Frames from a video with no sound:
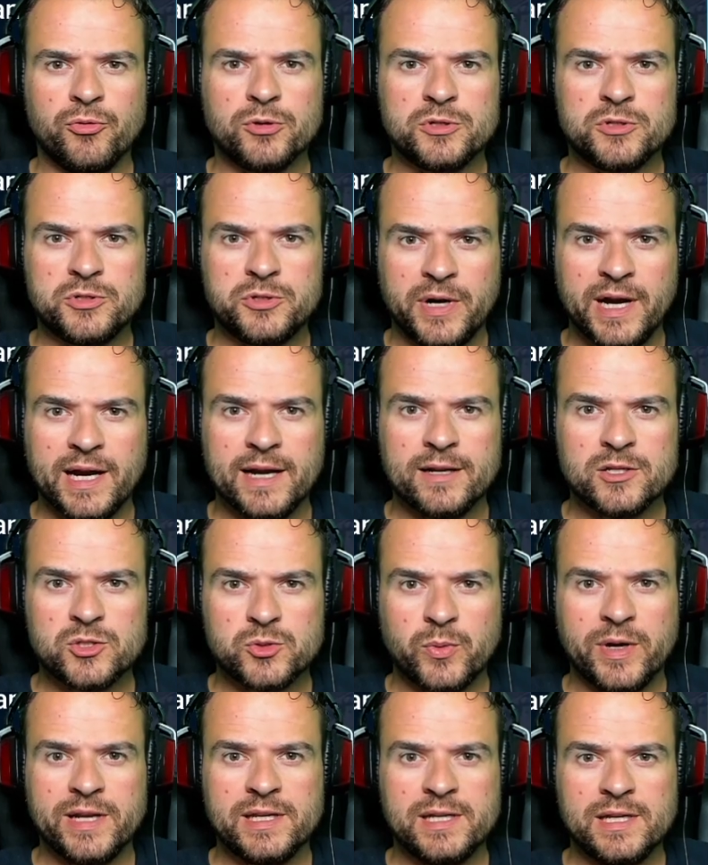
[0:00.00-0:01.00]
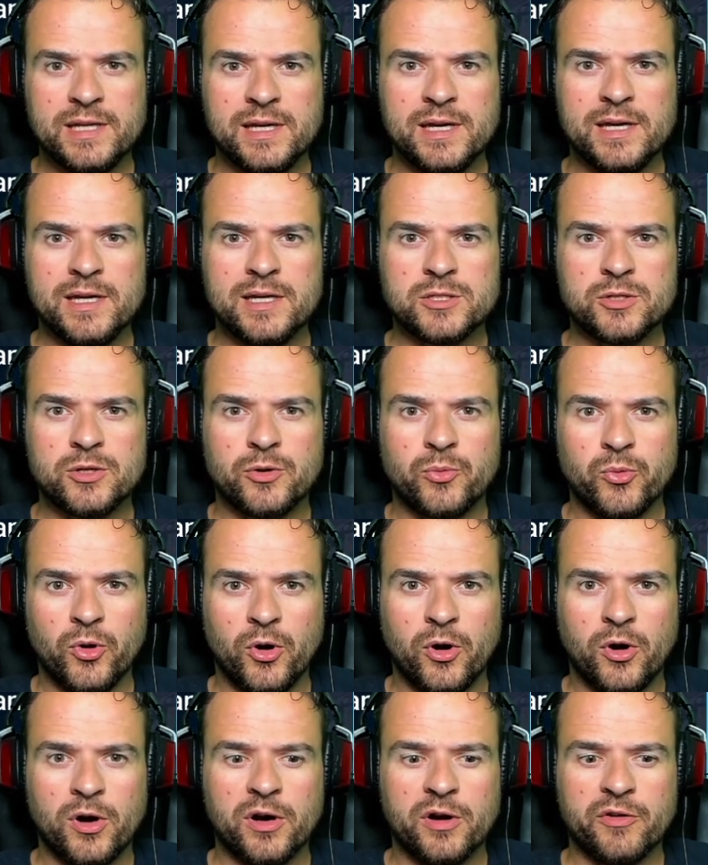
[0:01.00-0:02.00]
Dragon 20 he's the
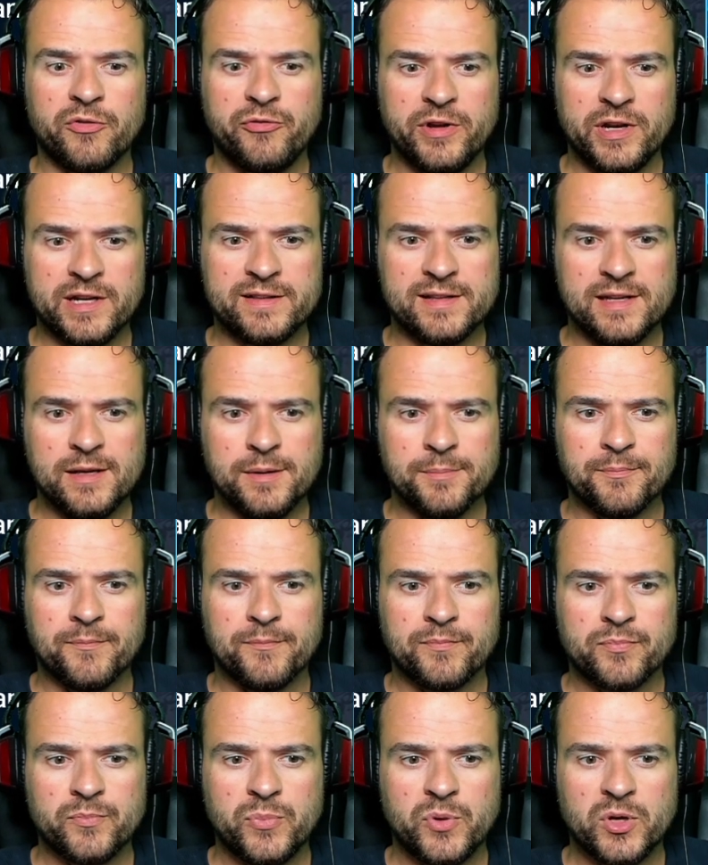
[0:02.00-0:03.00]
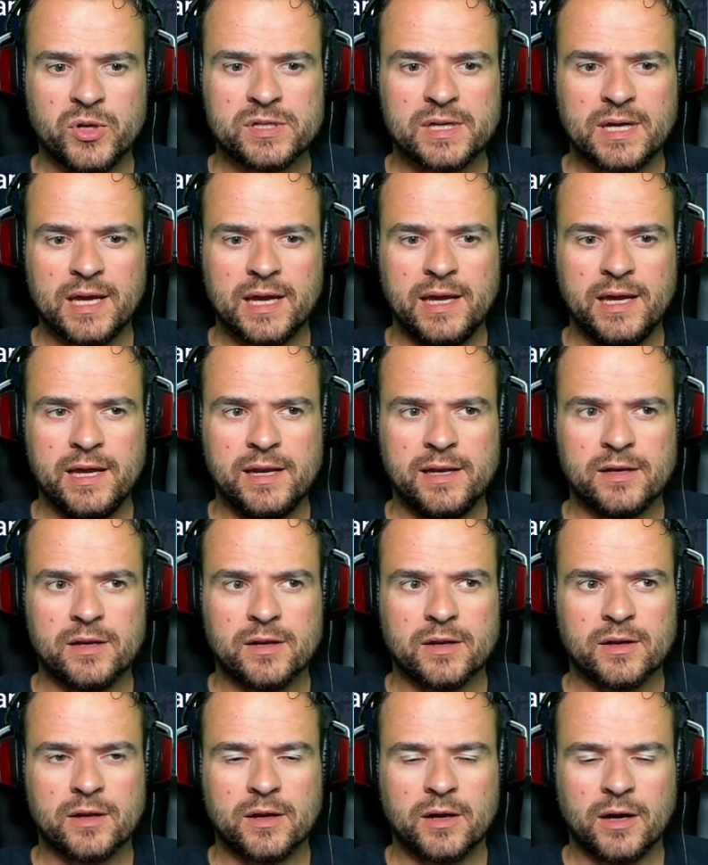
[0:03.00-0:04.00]
wrong affinity, but in
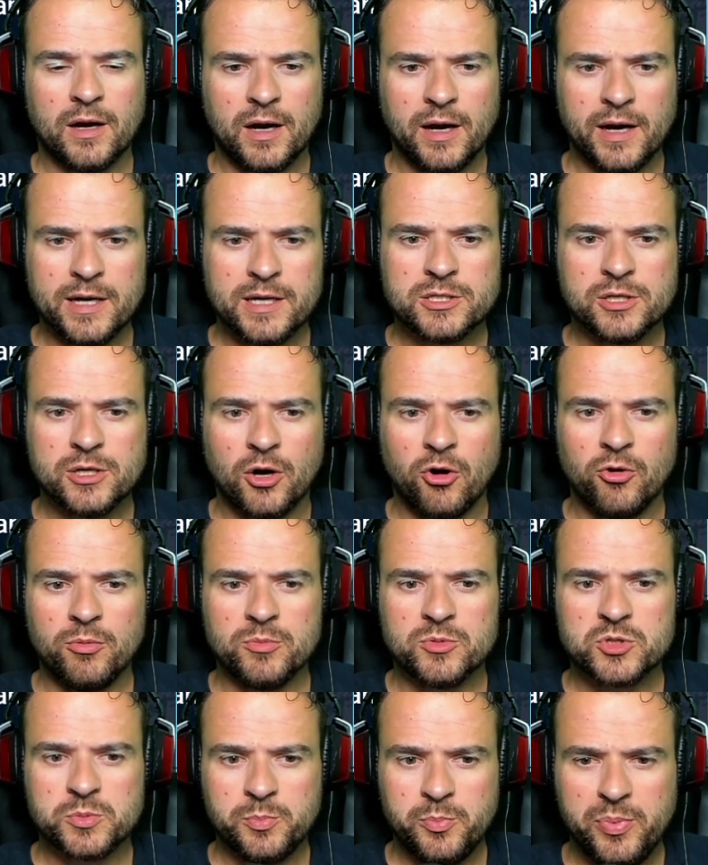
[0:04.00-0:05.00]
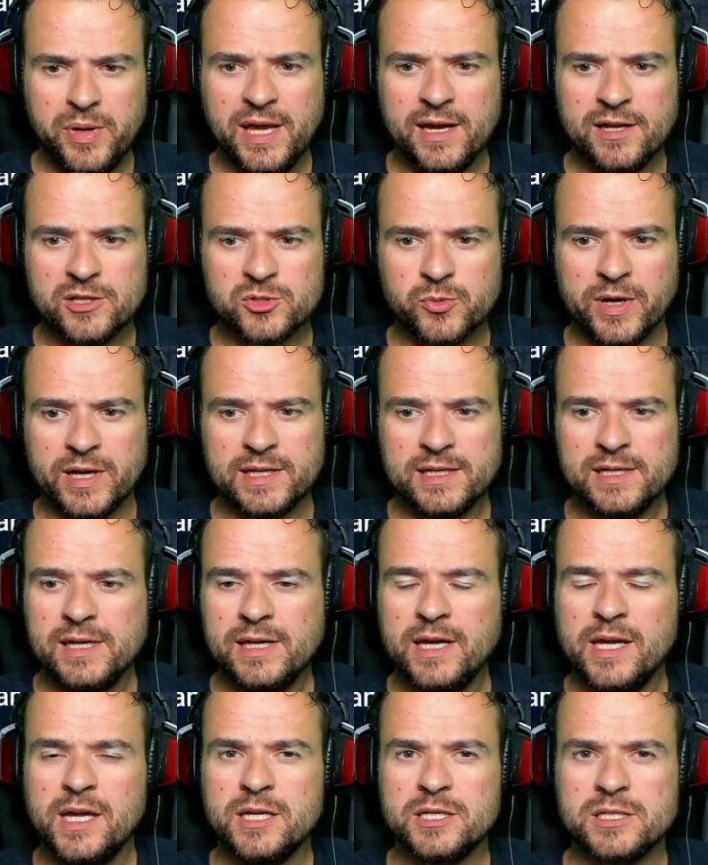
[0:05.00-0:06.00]
Ice Golem's Peak
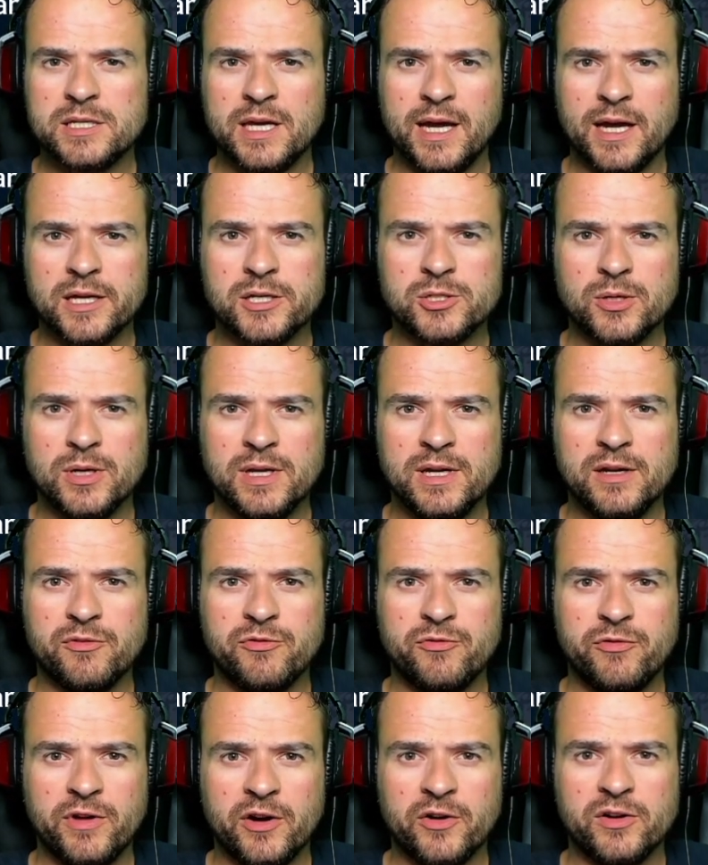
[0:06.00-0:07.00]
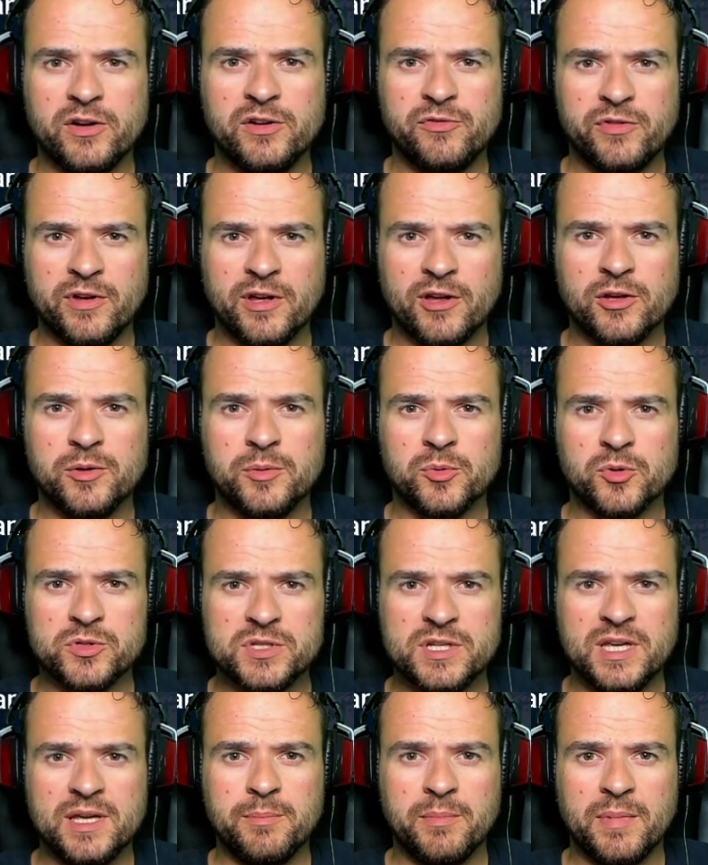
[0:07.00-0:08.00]
20 he's actually a very valuable
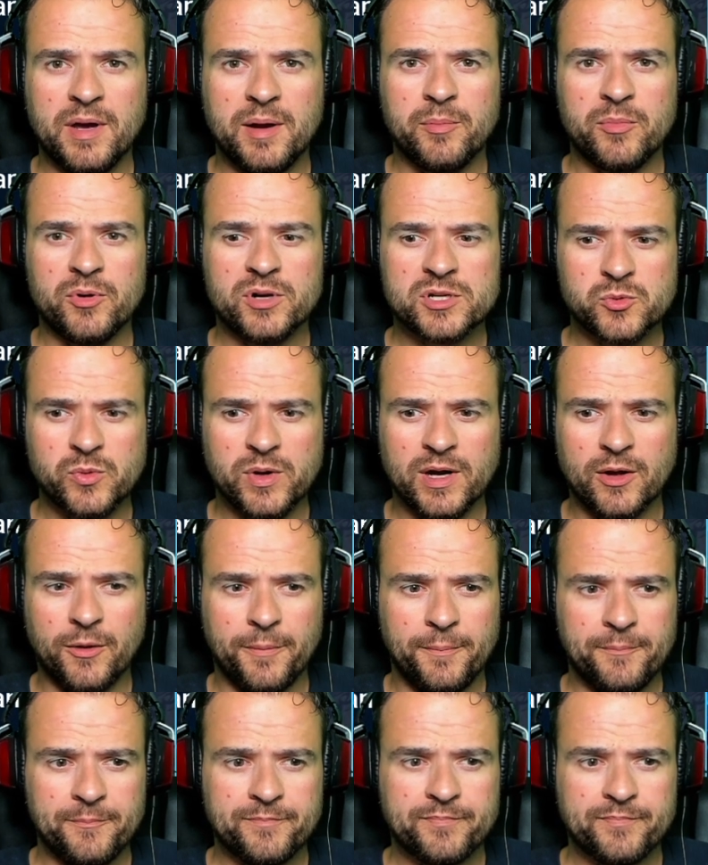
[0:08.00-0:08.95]
team member as well.